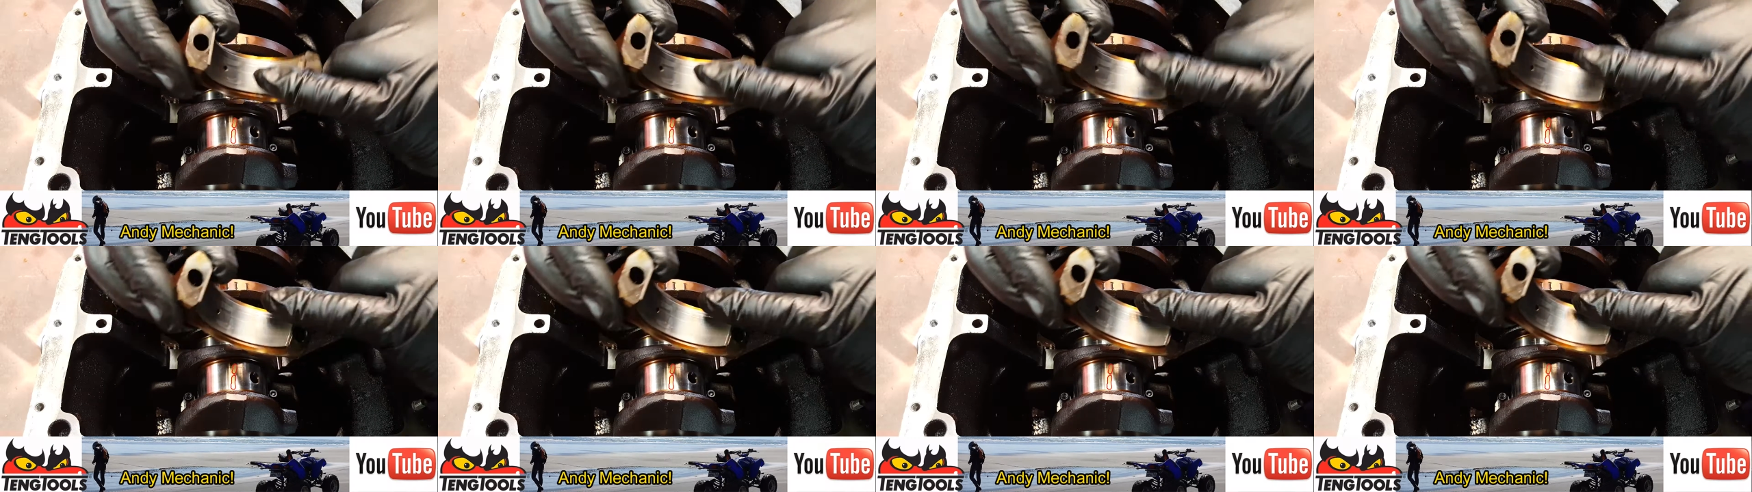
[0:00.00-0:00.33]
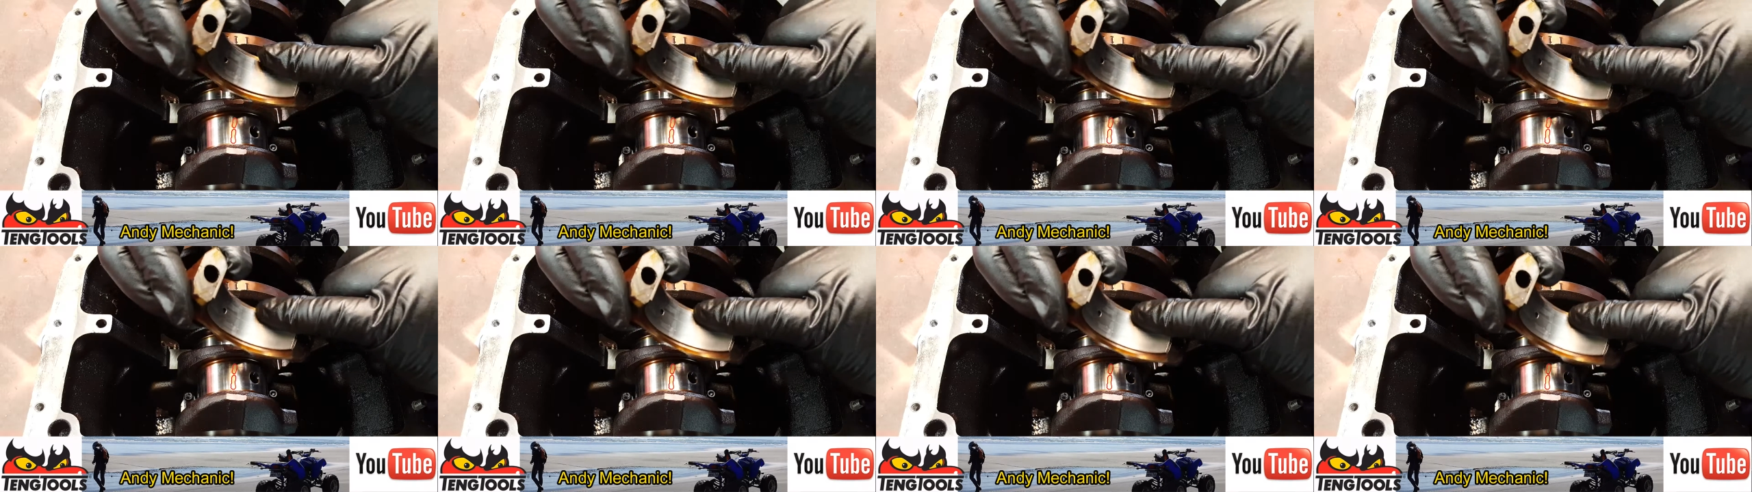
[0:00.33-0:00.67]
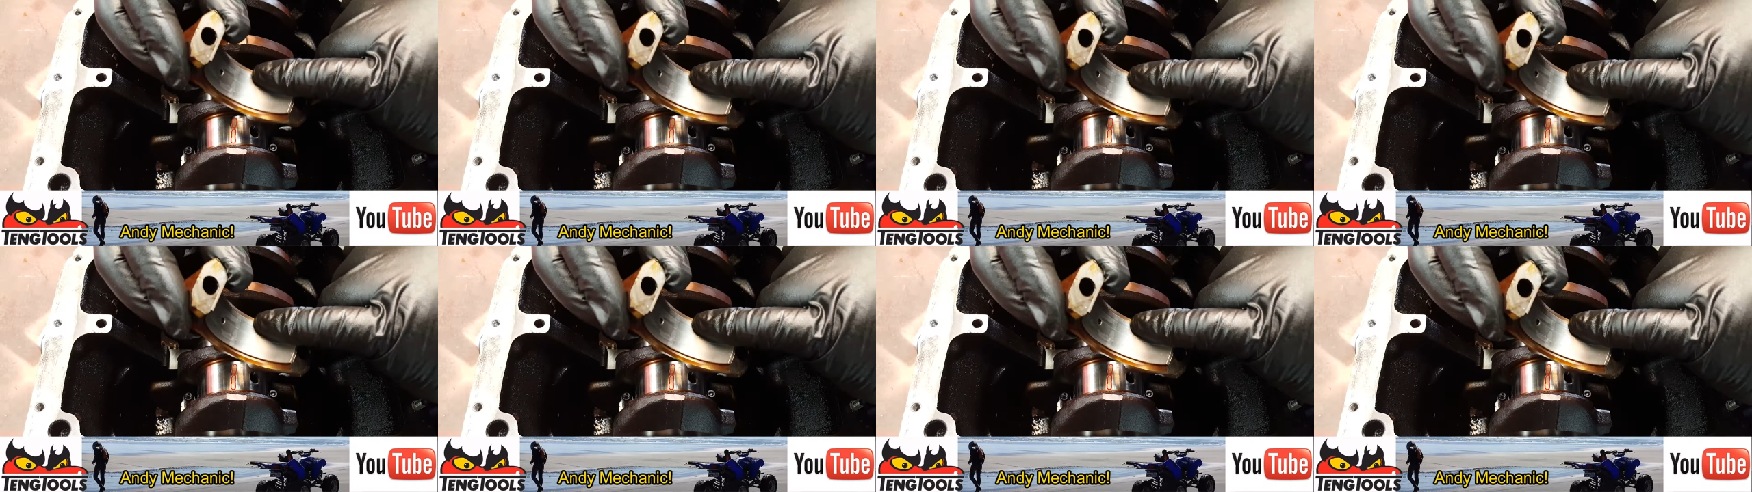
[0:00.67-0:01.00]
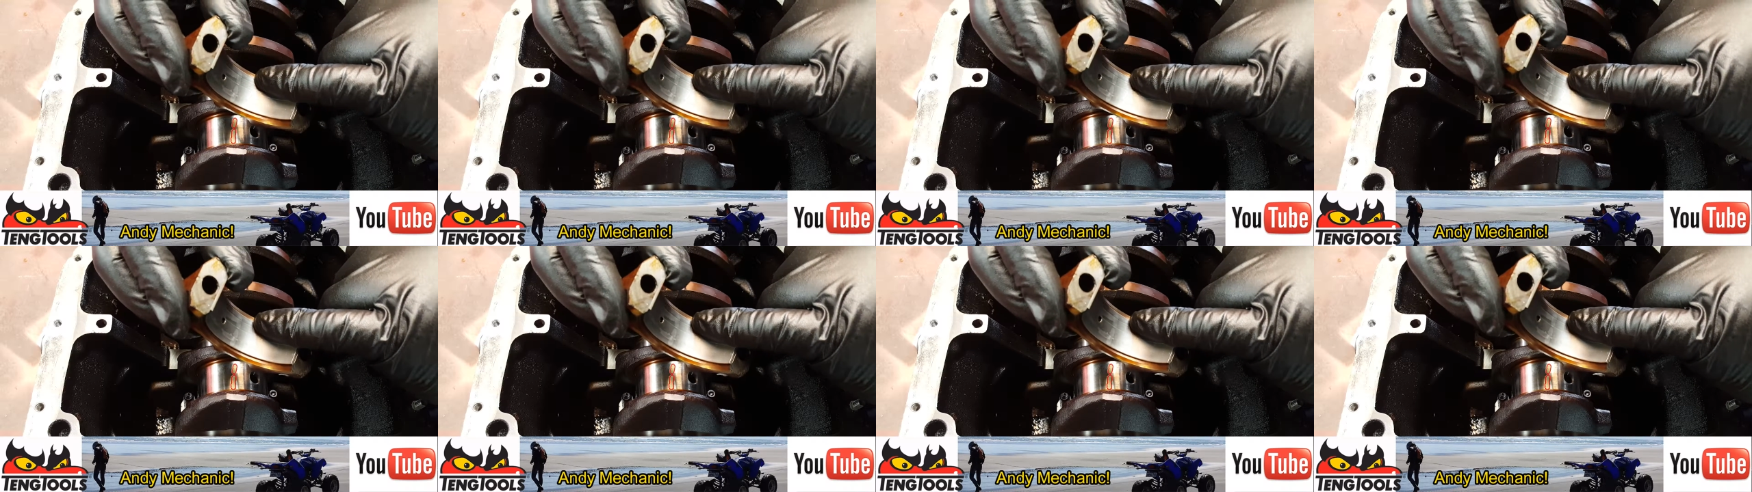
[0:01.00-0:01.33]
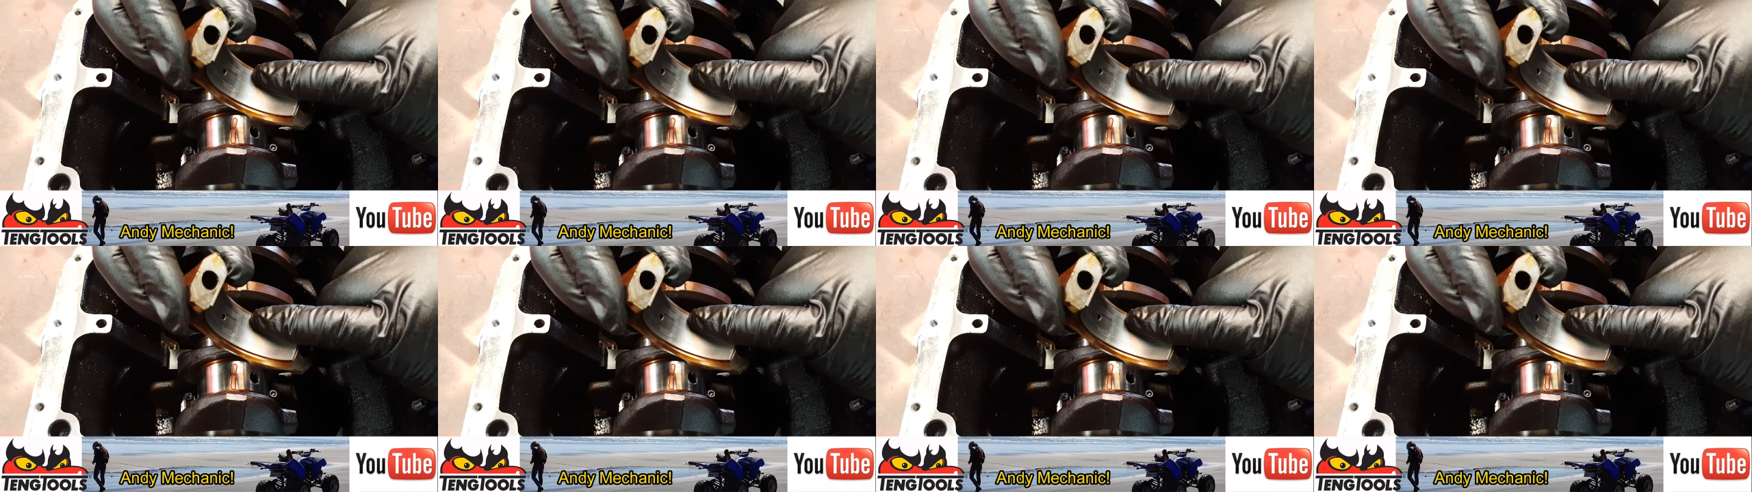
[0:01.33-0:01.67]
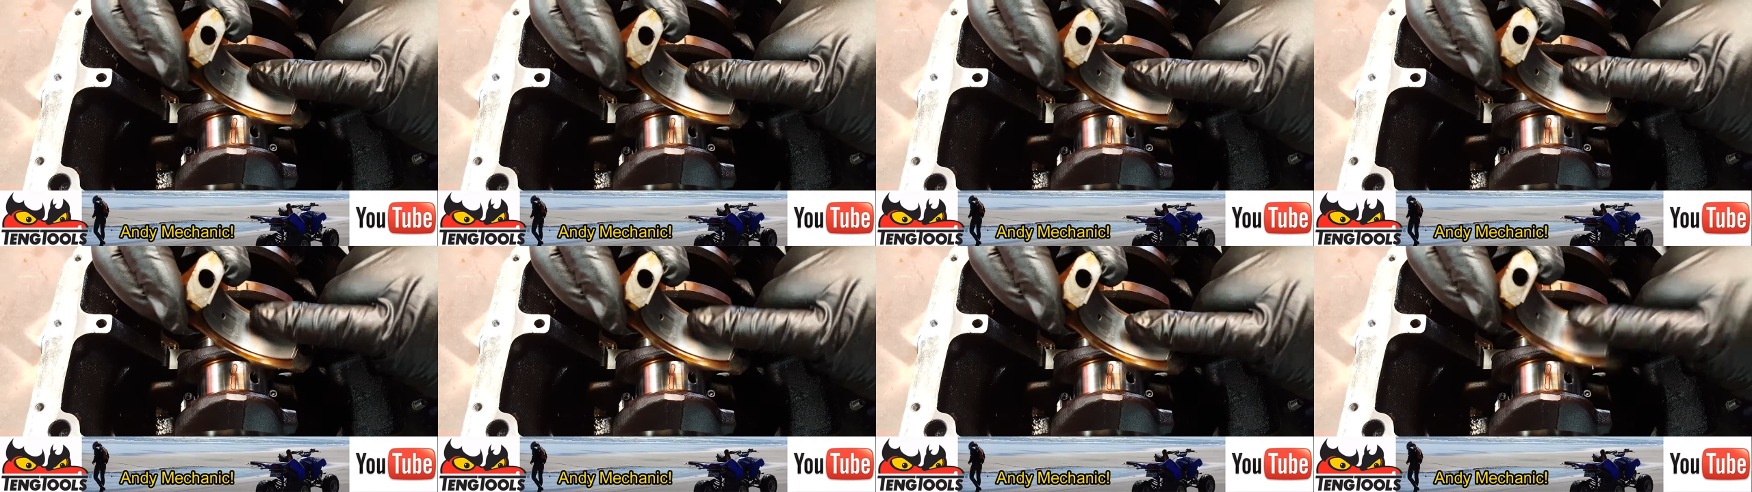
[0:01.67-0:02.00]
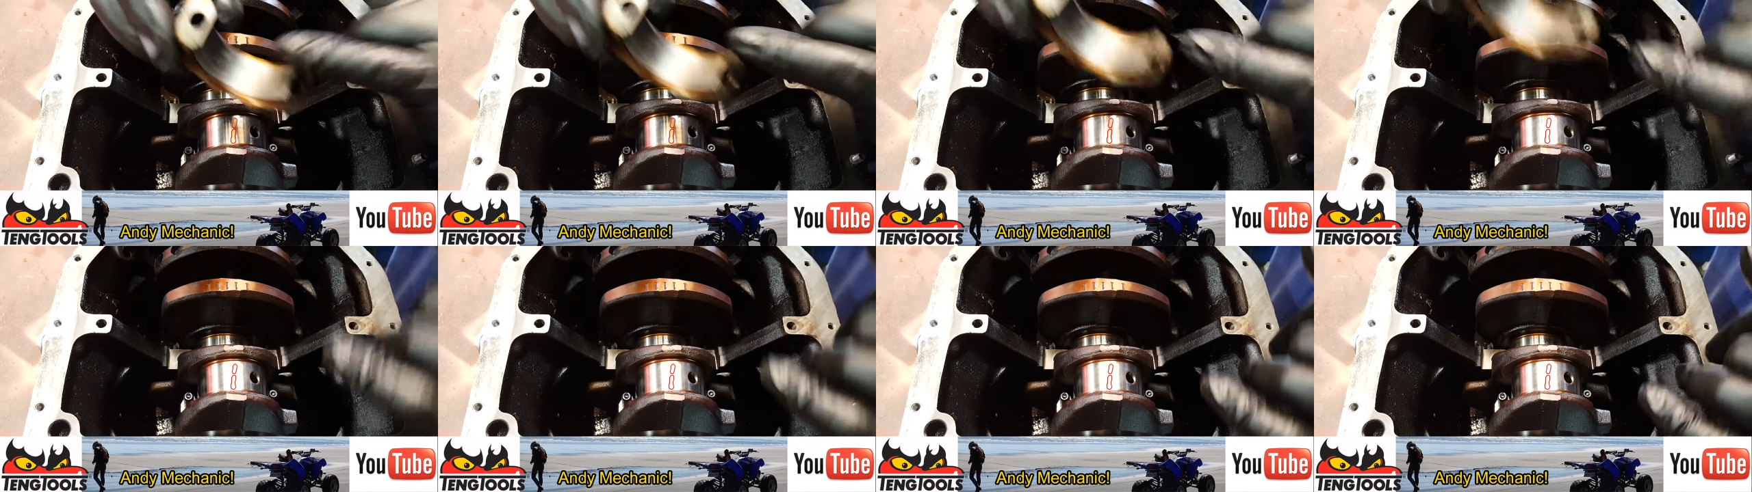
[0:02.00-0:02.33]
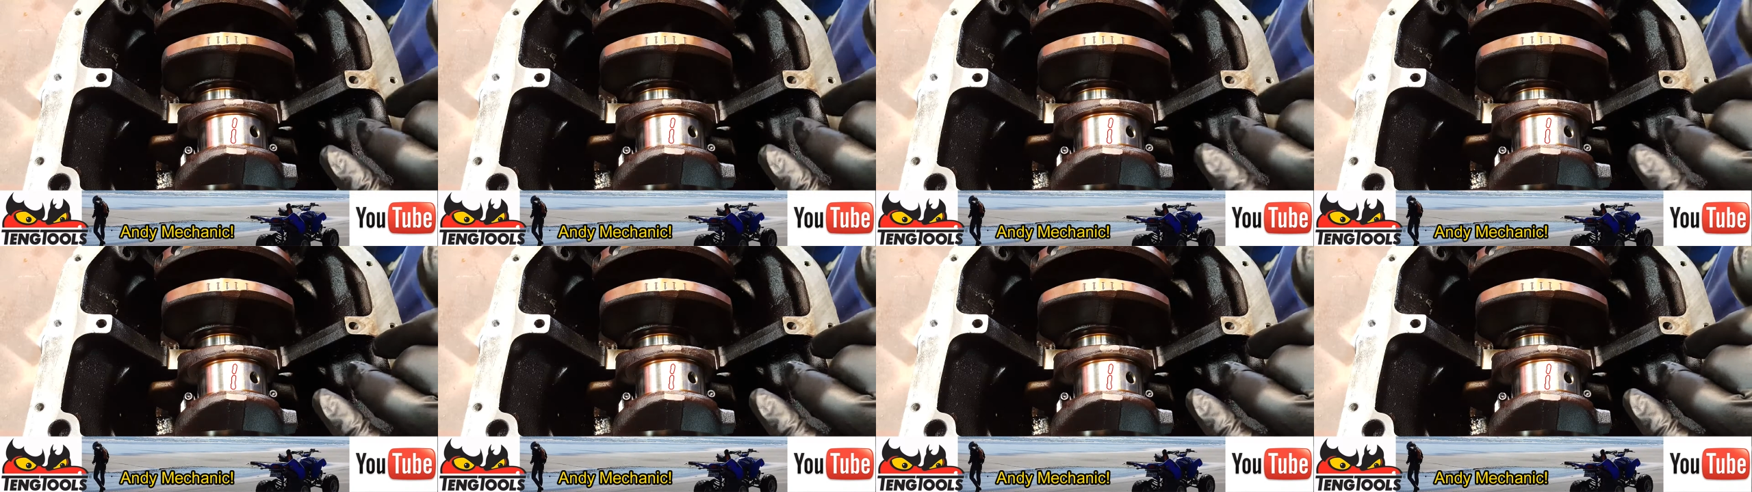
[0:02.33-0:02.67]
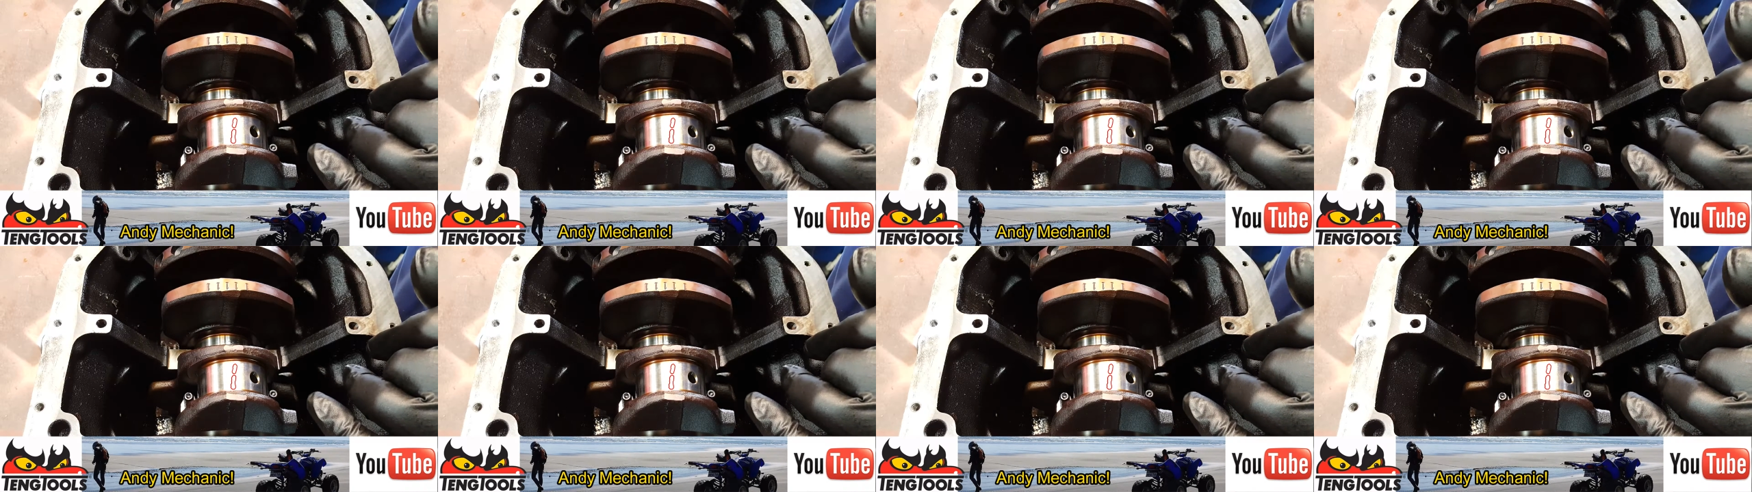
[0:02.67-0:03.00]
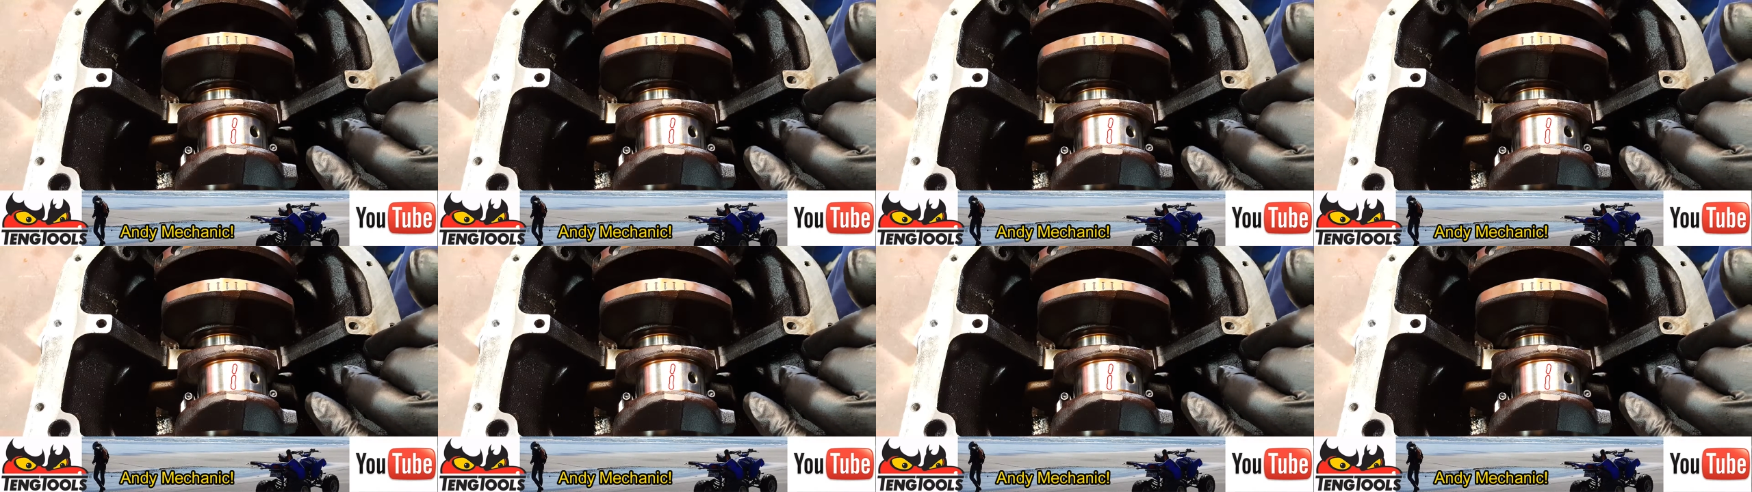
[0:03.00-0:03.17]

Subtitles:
No face is visible, so there are no lips to read.